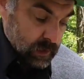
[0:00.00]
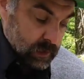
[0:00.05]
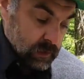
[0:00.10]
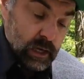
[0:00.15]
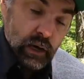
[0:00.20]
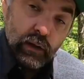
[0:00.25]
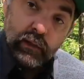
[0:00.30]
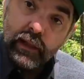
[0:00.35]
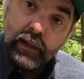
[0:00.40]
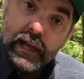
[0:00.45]

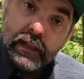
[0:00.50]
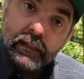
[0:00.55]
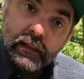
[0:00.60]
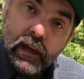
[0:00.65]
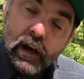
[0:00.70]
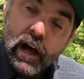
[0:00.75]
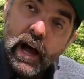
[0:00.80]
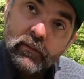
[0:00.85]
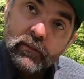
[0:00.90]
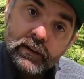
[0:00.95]
Now, likely
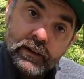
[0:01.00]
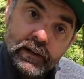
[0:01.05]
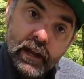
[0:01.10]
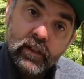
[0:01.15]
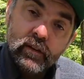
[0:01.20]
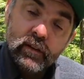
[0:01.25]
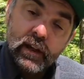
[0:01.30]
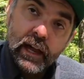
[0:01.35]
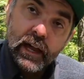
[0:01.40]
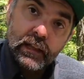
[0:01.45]
I'll have
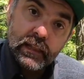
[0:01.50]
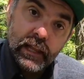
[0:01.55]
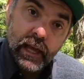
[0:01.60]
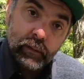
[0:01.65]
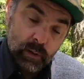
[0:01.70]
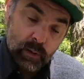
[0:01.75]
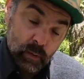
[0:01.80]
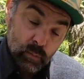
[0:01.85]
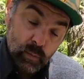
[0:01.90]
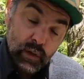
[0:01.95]
another headlamp.
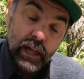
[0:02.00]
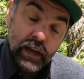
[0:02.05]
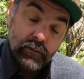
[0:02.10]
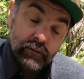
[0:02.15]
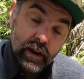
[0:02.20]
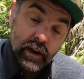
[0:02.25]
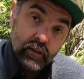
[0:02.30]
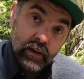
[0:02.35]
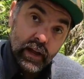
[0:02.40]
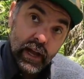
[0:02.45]
I will have
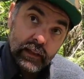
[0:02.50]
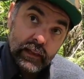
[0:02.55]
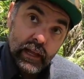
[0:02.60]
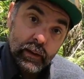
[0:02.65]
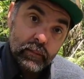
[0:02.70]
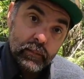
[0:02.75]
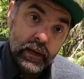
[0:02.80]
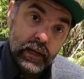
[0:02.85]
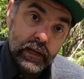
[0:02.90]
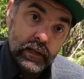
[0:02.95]
another
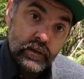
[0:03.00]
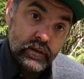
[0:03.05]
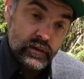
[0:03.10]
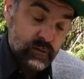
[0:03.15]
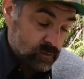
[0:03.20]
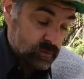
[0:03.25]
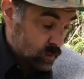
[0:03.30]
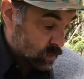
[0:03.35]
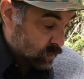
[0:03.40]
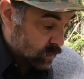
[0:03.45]
headlamp that I use
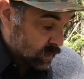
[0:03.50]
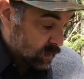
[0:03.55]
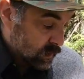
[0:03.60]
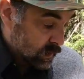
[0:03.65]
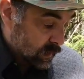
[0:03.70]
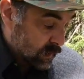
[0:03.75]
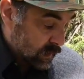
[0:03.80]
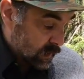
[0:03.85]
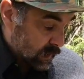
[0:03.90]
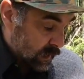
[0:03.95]
for
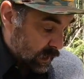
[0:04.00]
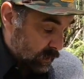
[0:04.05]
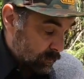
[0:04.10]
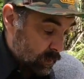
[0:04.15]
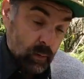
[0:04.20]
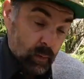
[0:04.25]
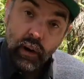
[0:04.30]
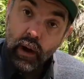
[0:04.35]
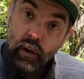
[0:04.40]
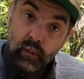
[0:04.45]

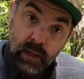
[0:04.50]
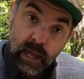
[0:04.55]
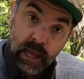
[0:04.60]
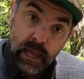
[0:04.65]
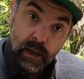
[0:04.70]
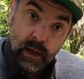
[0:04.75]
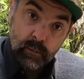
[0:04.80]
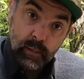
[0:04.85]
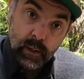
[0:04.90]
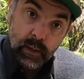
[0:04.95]
around
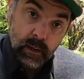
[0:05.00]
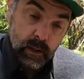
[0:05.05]
camp,